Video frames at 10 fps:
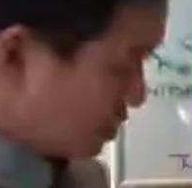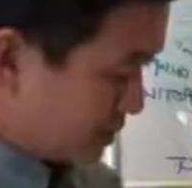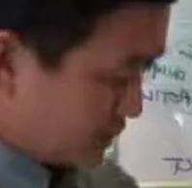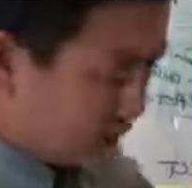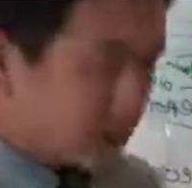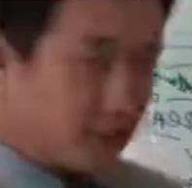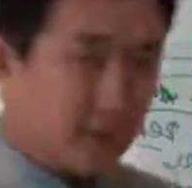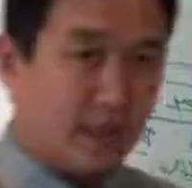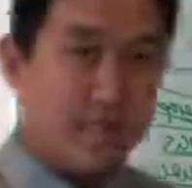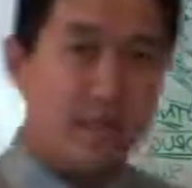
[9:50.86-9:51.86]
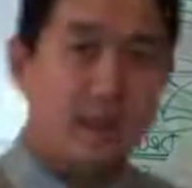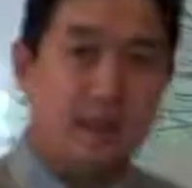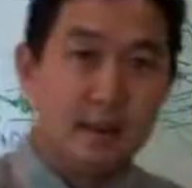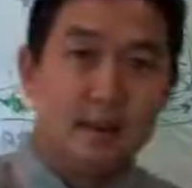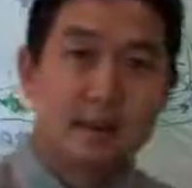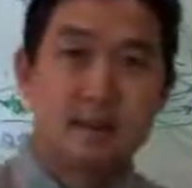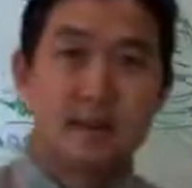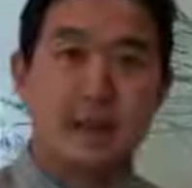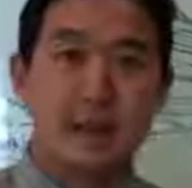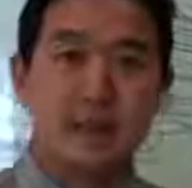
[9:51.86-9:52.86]
staunchly committed to
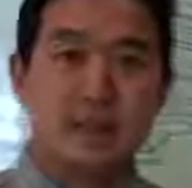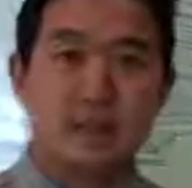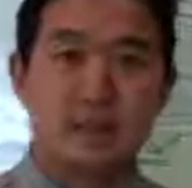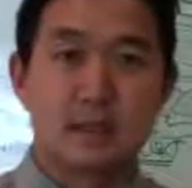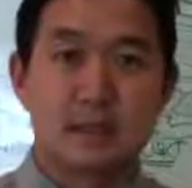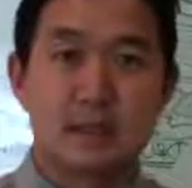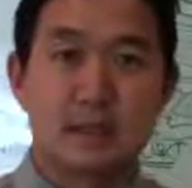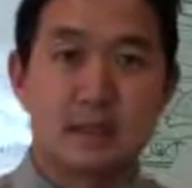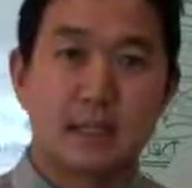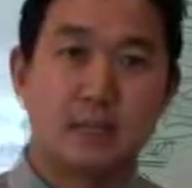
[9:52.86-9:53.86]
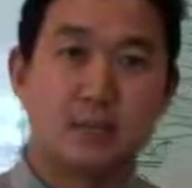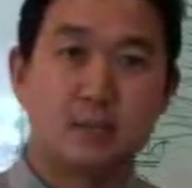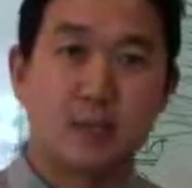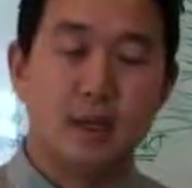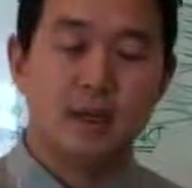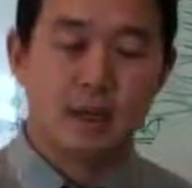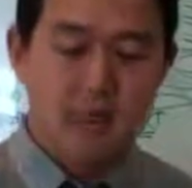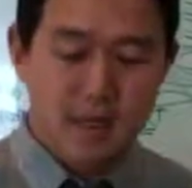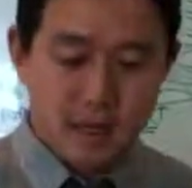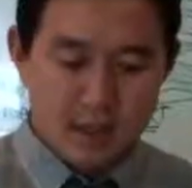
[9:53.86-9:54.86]
that besides chiropractic, right?
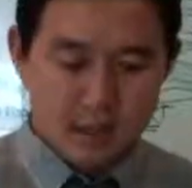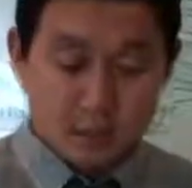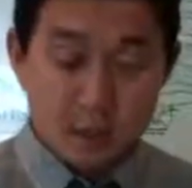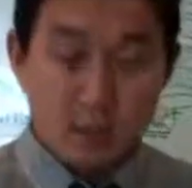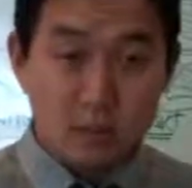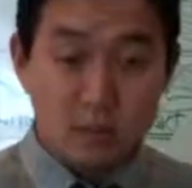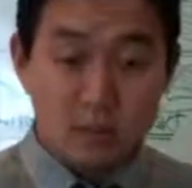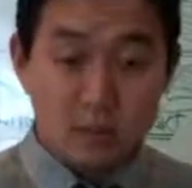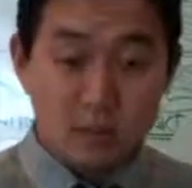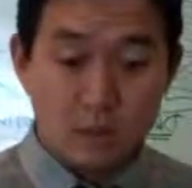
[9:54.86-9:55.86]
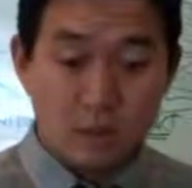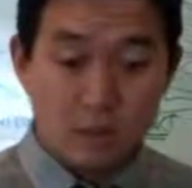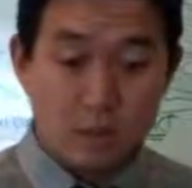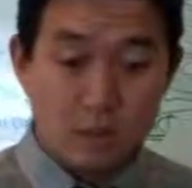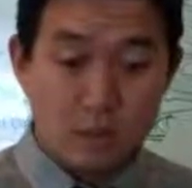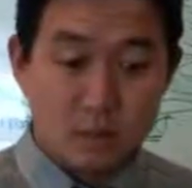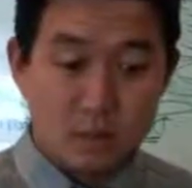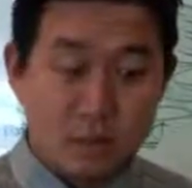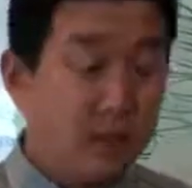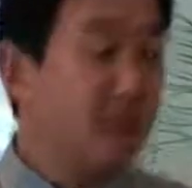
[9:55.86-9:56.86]
And so
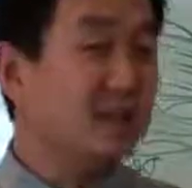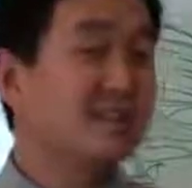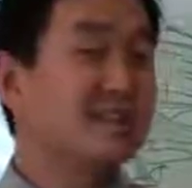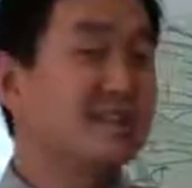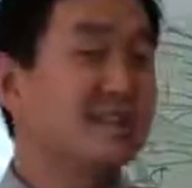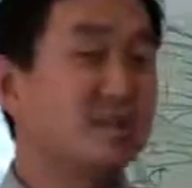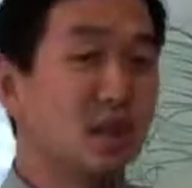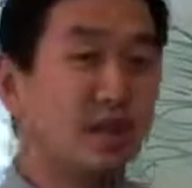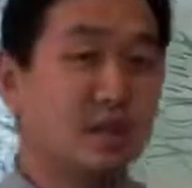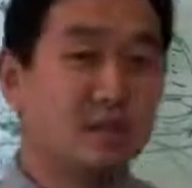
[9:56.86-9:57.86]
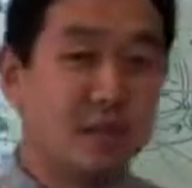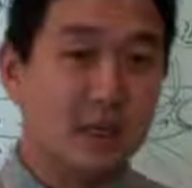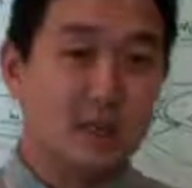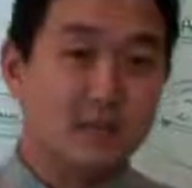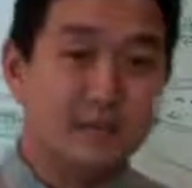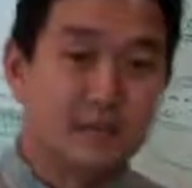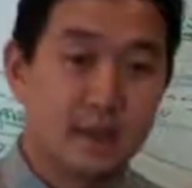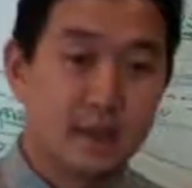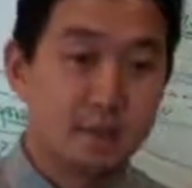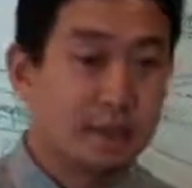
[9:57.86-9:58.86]
please share this video.
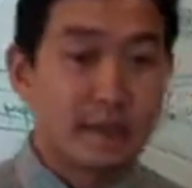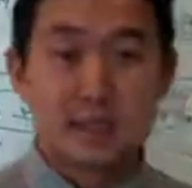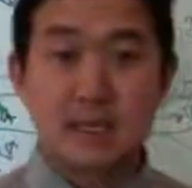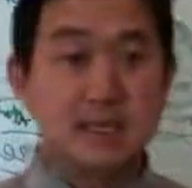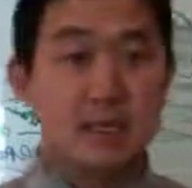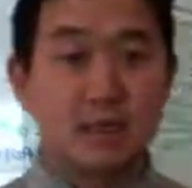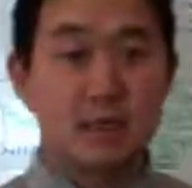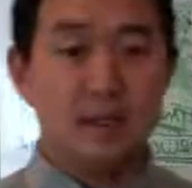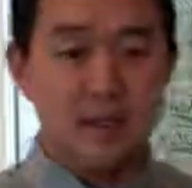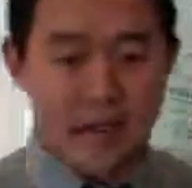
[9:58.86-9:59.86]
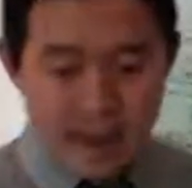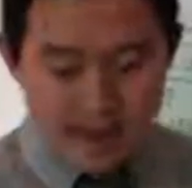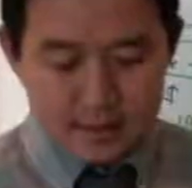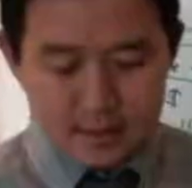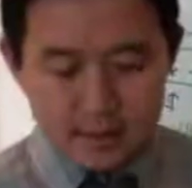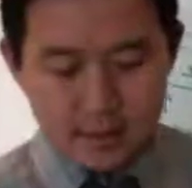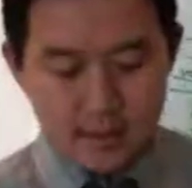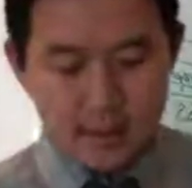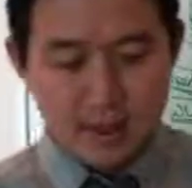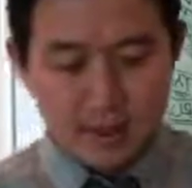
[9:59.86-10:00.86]
Please keep tuning in. And
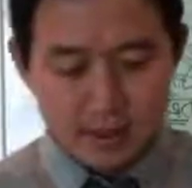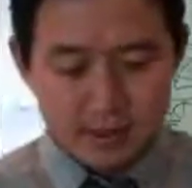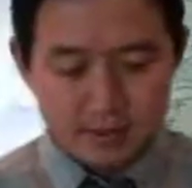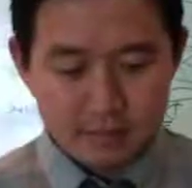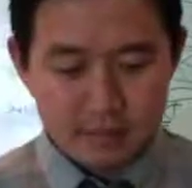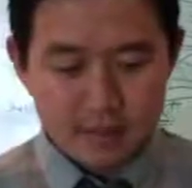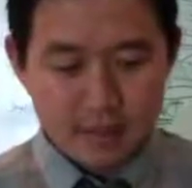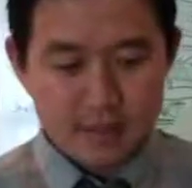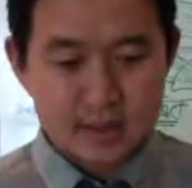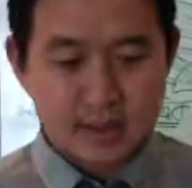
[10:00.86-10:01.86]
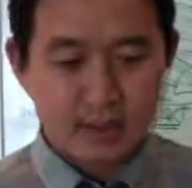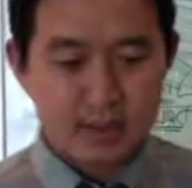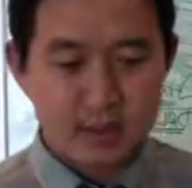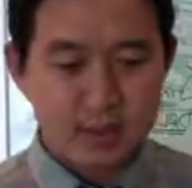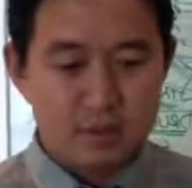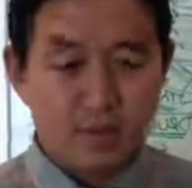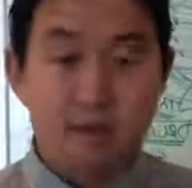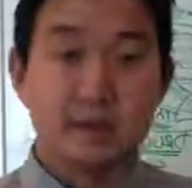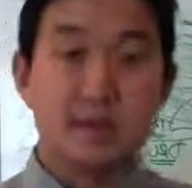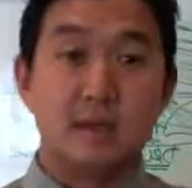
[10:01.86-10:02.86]
the next time you
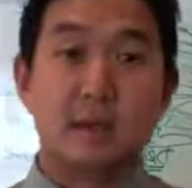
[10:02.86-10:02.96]
actually see a